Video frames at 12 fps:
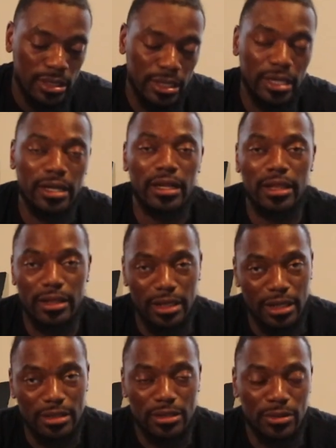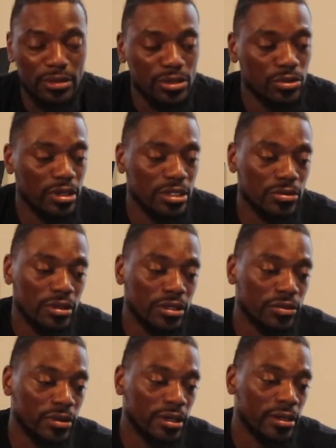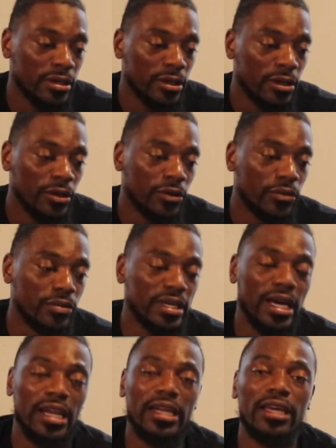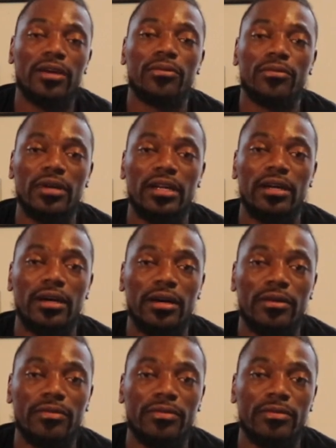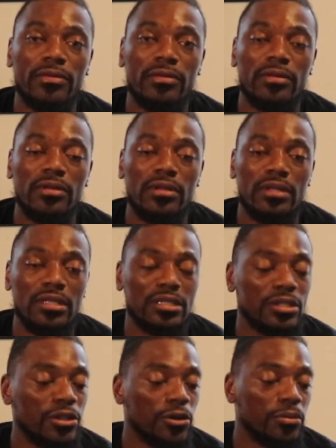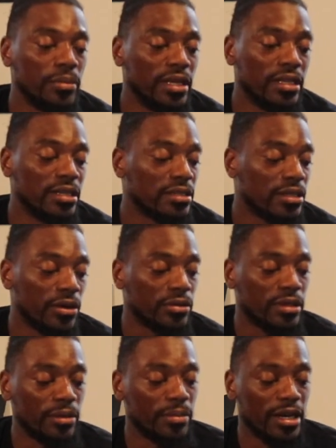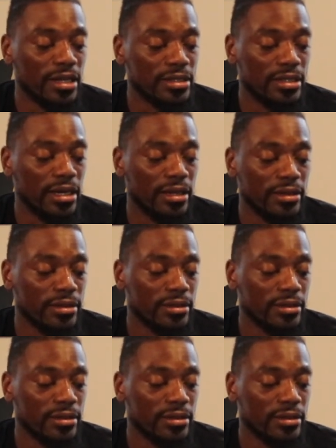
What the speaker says: Then another thing, too. It's 2023. We got to get rid of this no meat is healthy mindset.